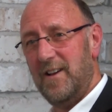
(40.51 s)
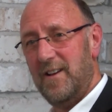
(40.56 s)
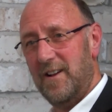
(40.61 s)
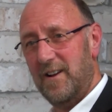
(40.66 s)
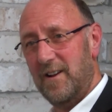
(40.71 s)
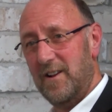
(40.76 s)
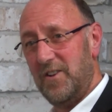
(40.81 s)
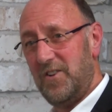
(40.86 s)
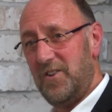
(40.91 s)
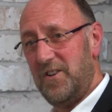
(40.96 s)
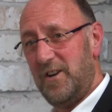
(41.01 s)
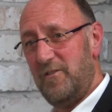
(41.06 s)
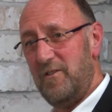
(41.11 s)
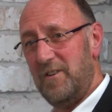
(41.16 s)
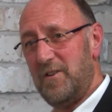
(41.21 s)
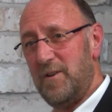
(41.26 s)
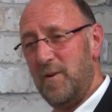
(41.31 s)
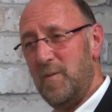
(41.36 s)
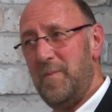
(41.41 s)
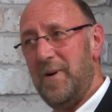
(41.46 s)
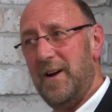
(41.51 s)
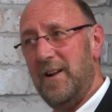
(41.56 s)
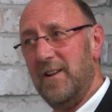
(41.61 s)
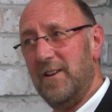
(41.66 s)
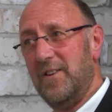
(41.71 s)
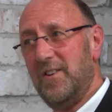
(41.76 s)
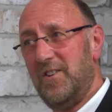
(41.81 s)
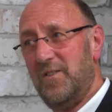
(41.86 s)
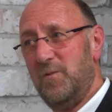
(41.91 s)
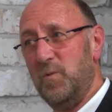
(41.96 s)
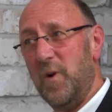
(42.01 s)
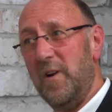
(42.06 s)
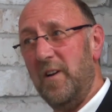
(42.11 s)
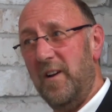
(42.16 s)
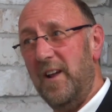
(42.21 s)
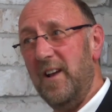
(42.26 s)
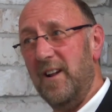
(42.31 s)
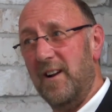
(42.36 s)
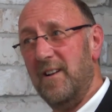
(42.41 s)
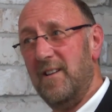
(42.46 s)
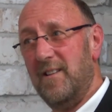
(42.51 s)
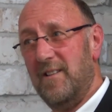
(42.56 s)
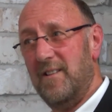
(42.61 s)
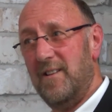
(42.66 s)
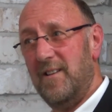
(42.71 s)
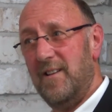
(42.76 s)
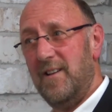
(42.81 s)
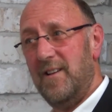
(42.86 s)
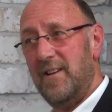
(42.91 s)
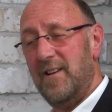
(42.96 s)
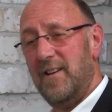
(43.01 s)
and lost to Crystal Palace one nil, mm-hmm.